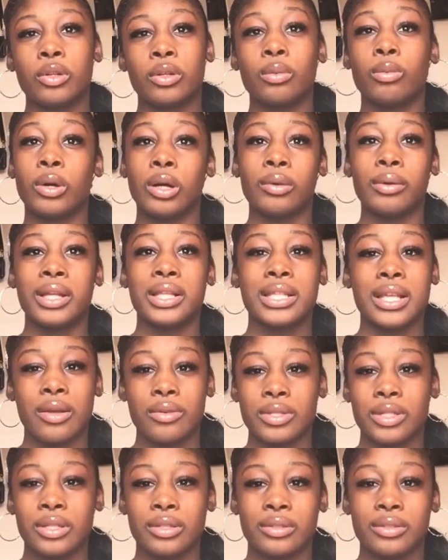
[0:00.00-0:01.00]
Well, in
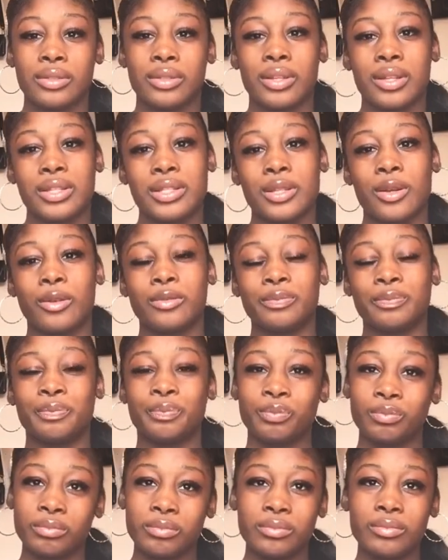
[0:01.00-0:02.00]
Towson. So,
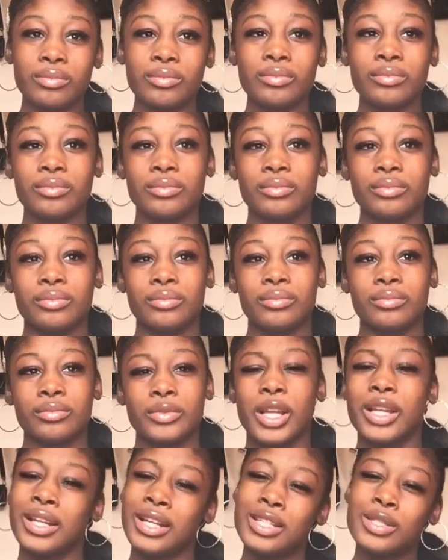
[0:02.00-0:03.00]

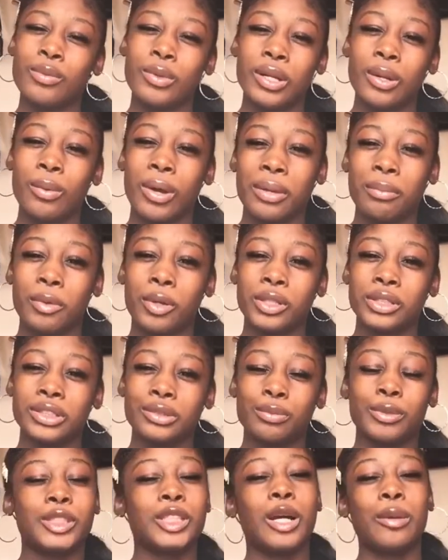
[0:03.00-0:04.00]
and that's one in White Marsh.
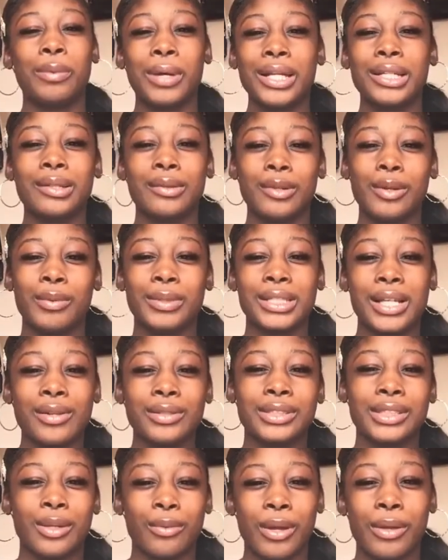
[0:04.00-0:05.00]
But y'all probably don't know what Towson
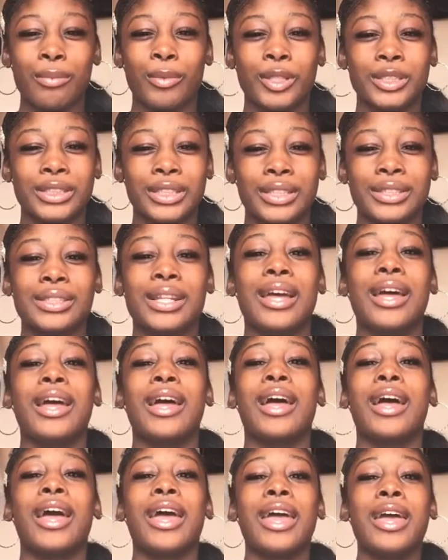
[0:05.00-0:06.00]
and White Marsh is.
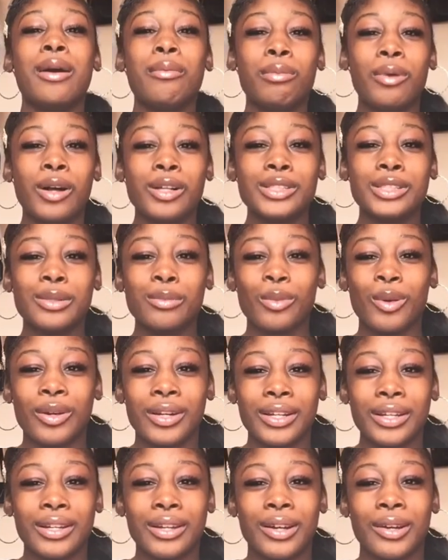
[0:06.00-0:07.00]
In Baltimore,
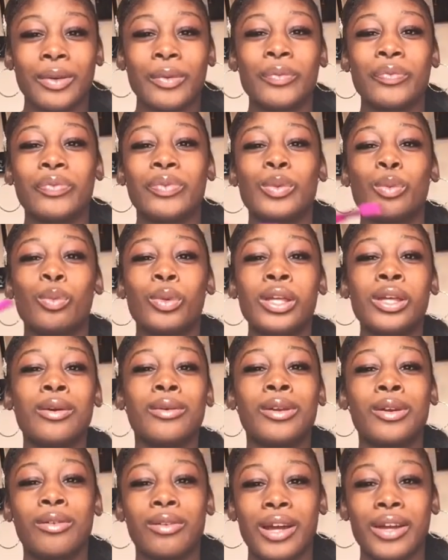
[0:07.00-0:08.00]
you know, we go to
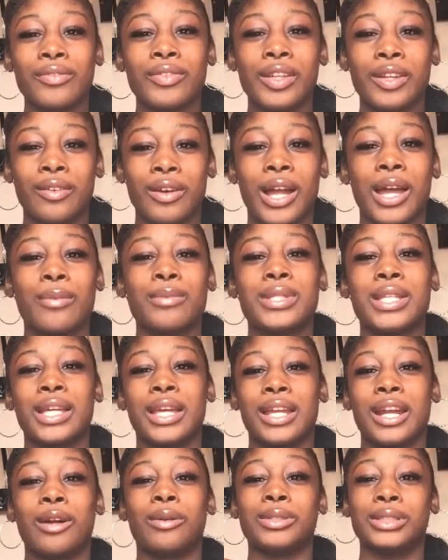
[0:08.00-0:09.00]
Crafty Crab to get
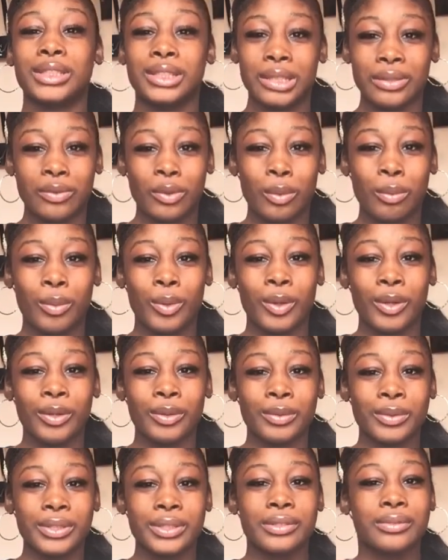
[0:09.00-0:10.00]
our seafood
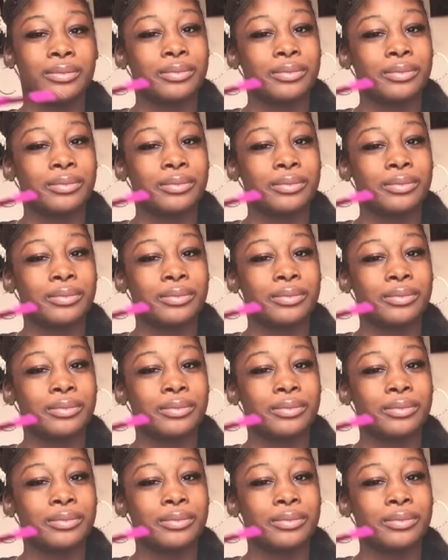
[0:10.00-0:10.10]
boils.